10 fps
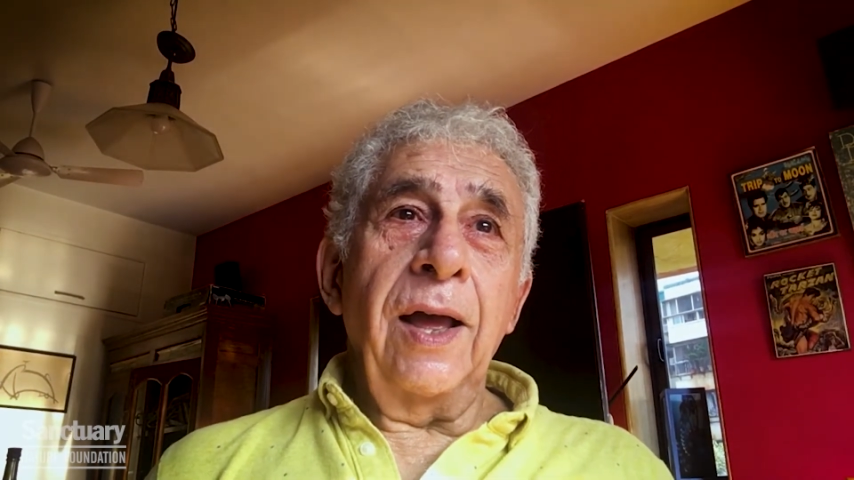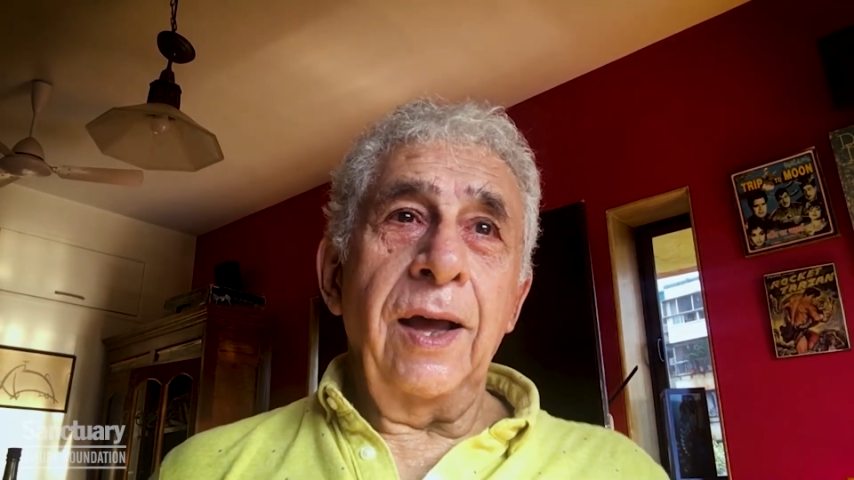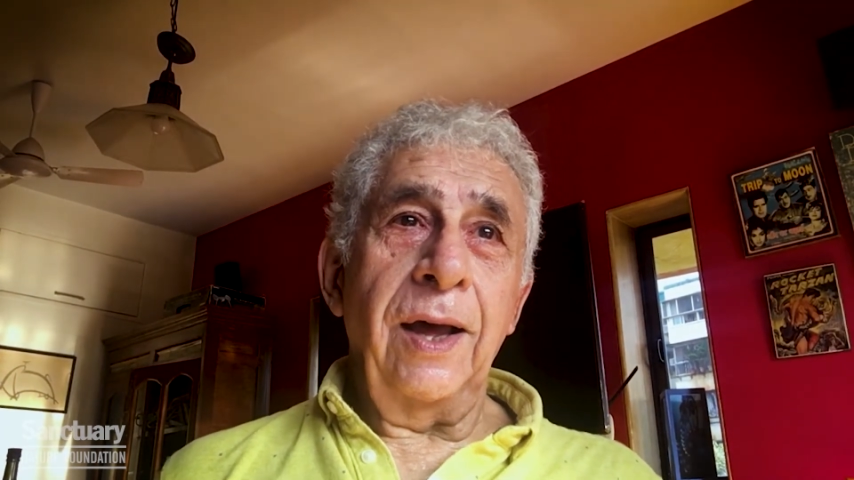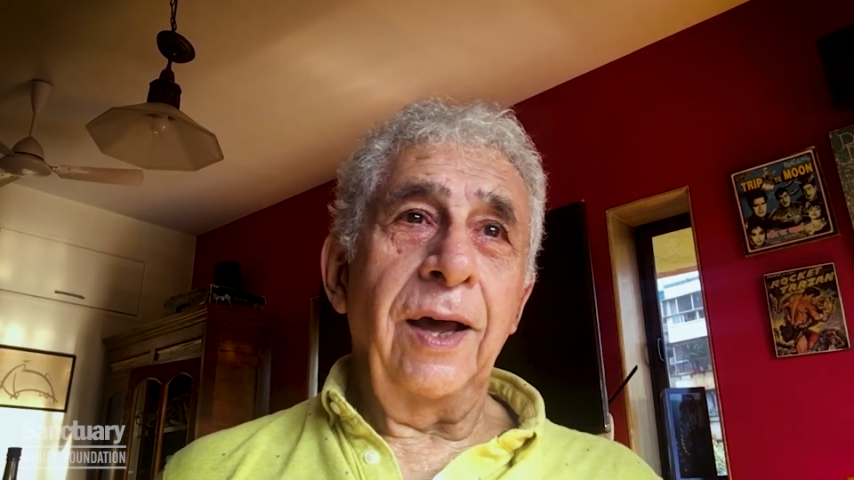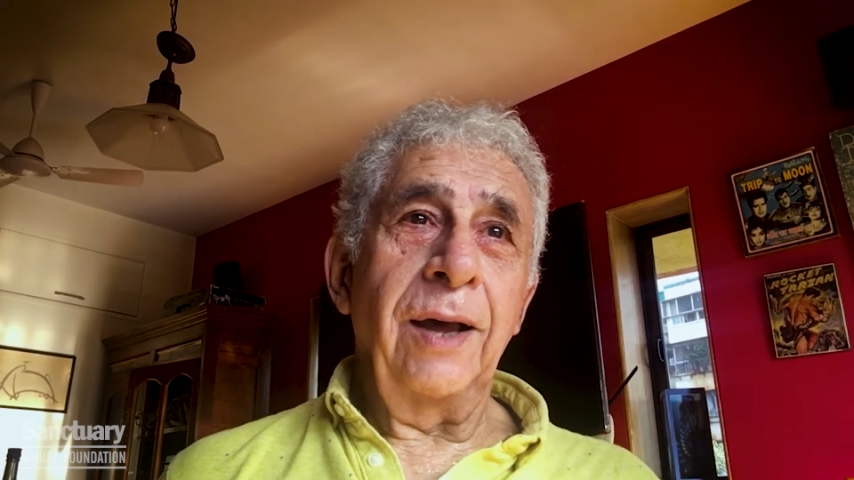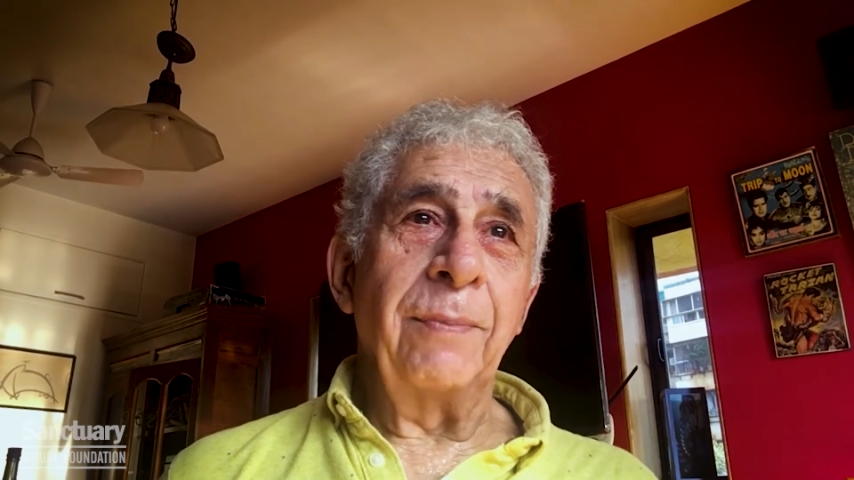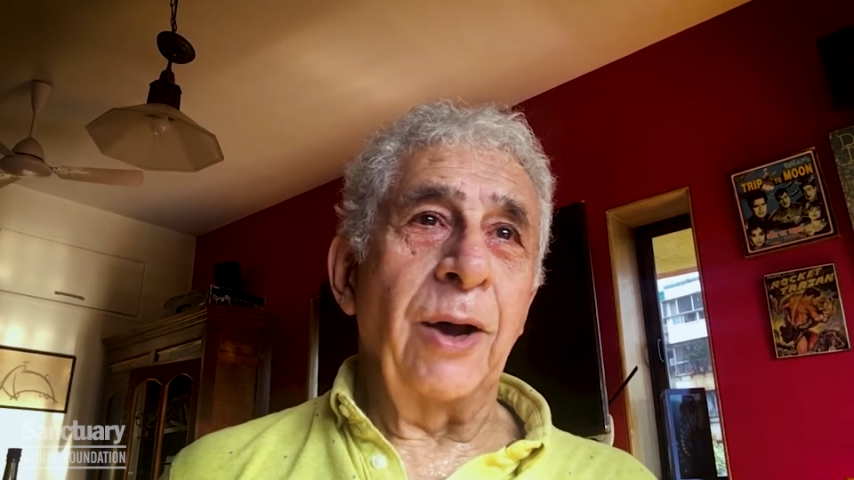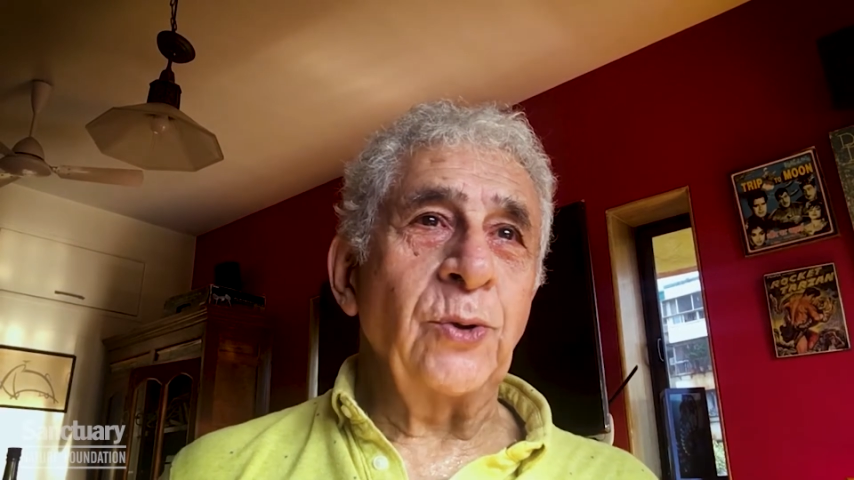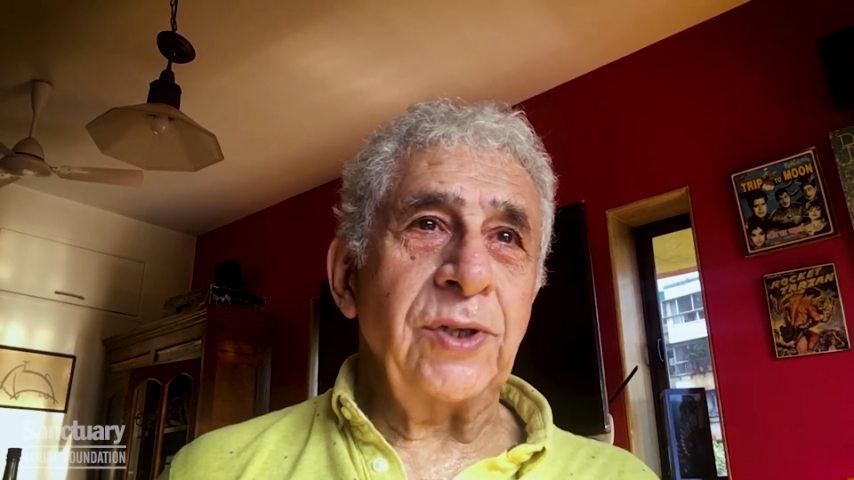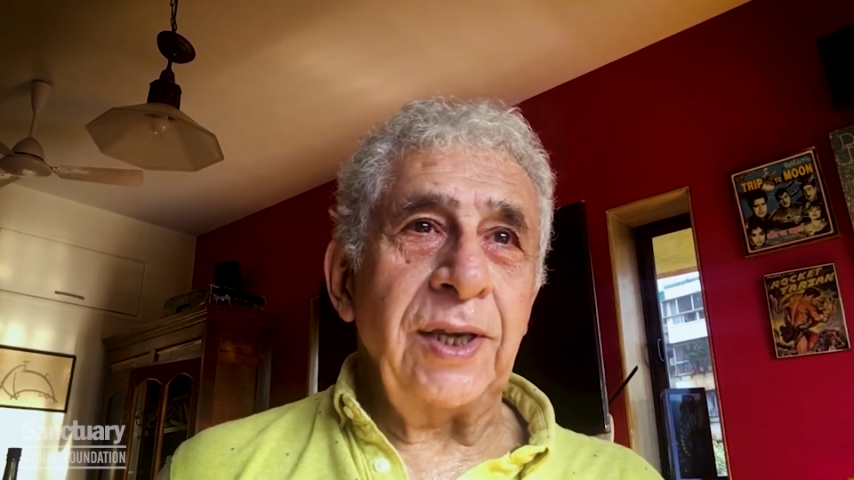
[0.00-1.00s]
The
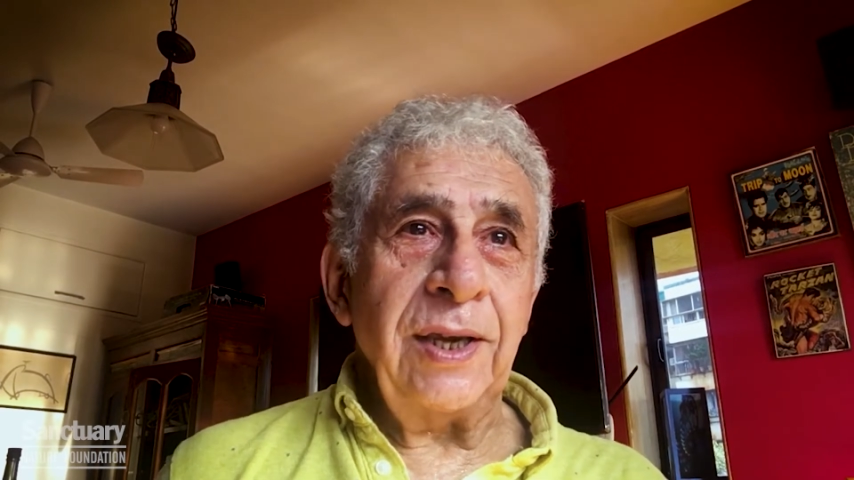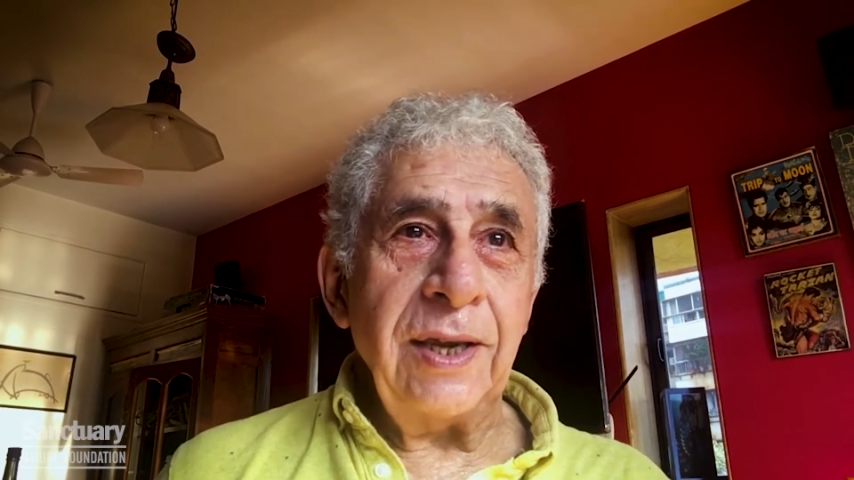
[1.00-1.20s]
Mouse King